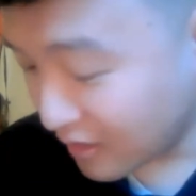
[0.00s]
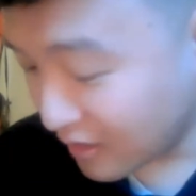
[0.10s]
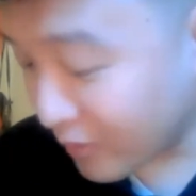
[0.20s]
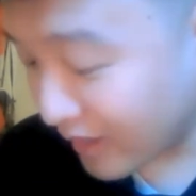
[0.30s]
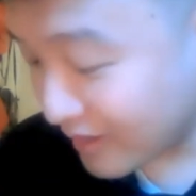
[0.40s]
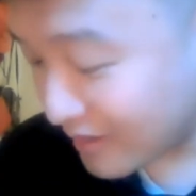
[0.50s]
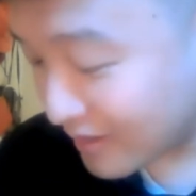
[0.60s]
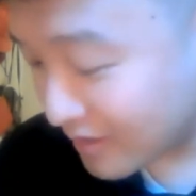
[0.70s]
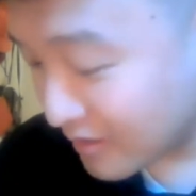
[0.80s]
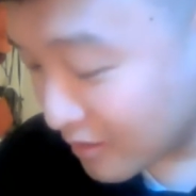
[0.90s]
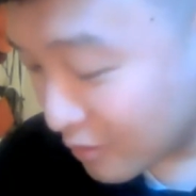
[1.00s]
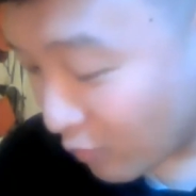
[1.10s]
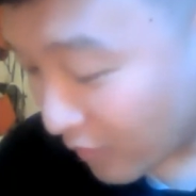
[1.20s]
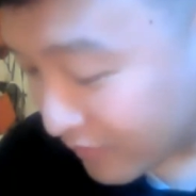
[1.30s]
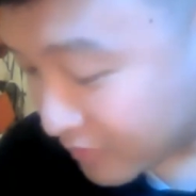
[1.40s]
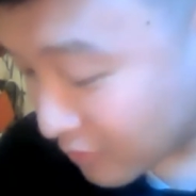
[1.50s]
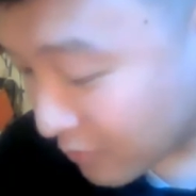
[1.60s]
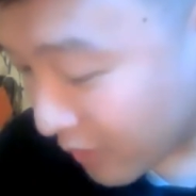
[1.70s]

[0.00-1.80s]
Okay, well, if it's all